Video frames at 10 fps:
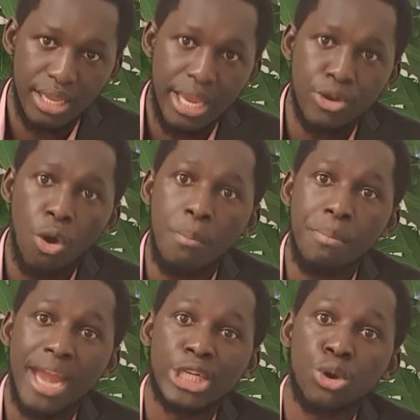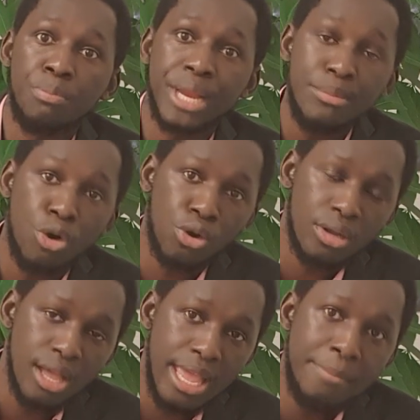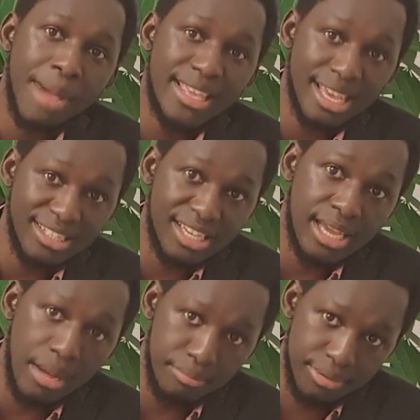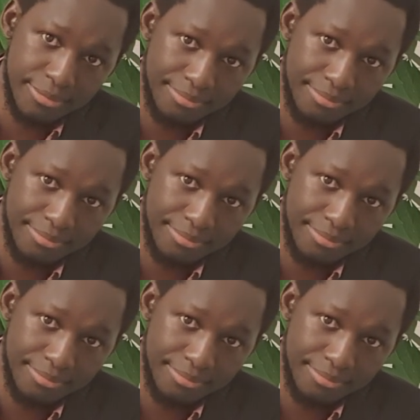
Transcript: in Umberto Primo emergency camp.